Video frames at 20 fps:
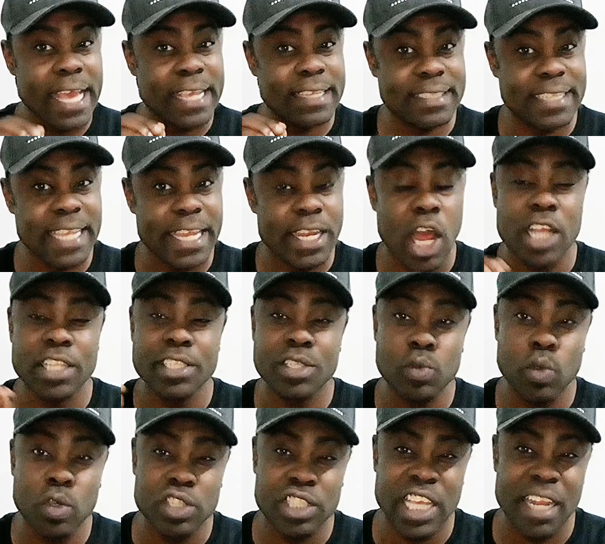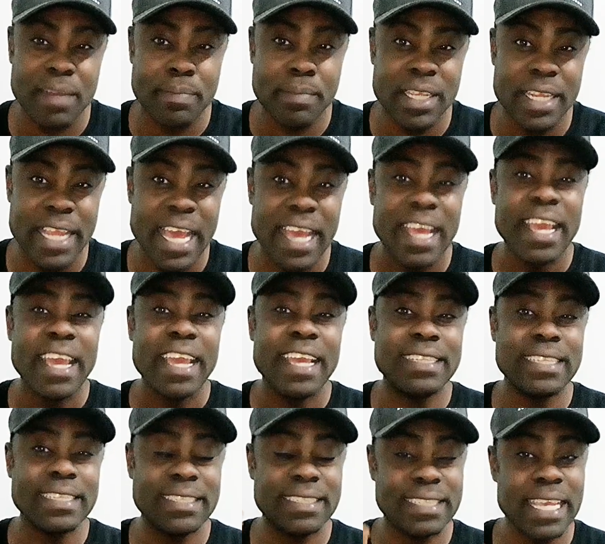I said, on social media,
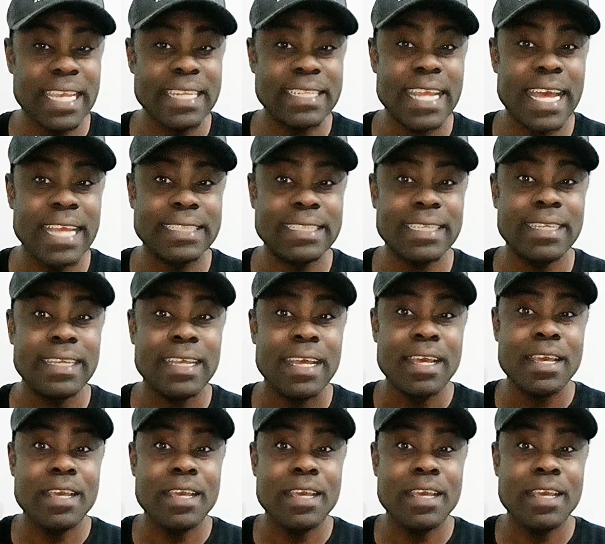it is said that uh,